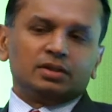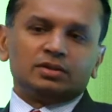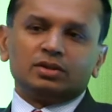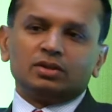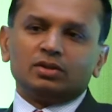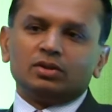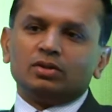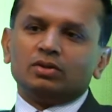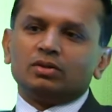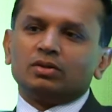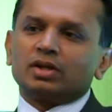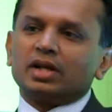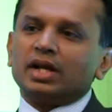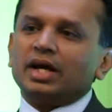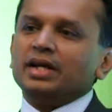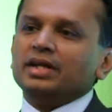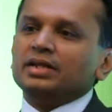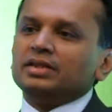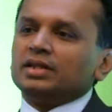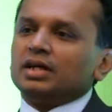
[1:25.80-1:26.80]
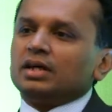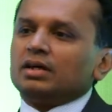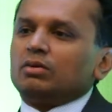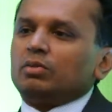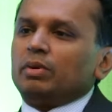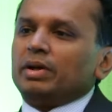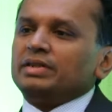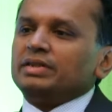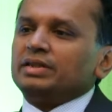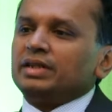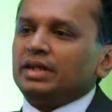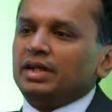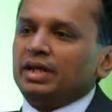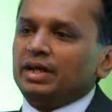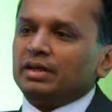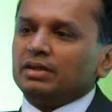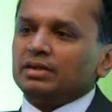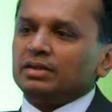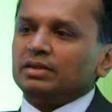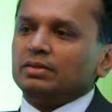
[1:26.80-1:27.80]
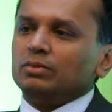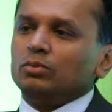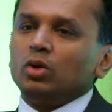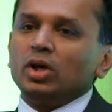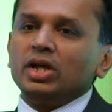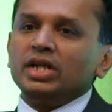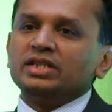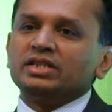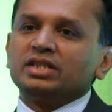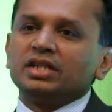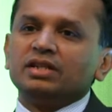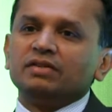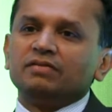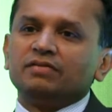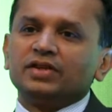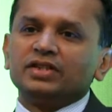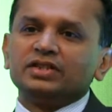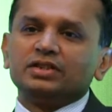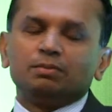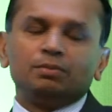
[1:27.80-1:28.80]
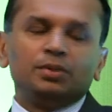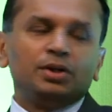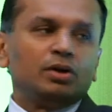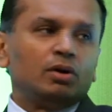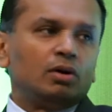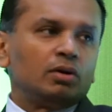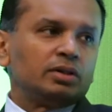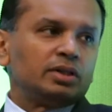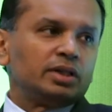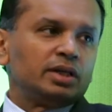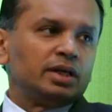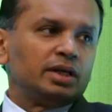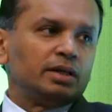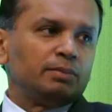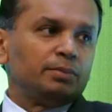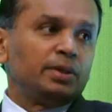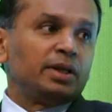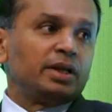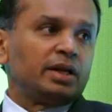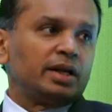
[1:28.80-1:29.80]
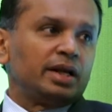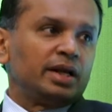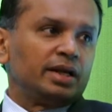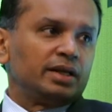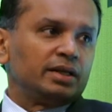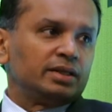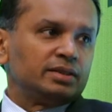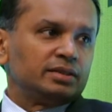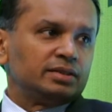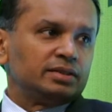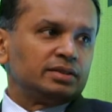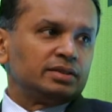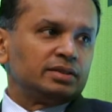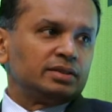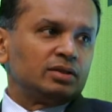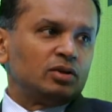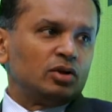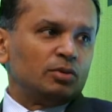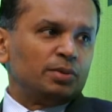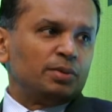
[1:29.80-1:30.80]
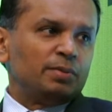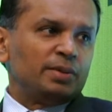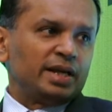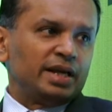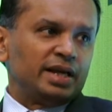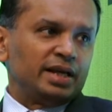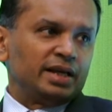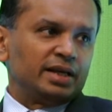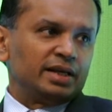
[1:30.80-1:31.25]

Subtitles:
So clients are questioning, what is the difference beyond the mirroring or mimicking?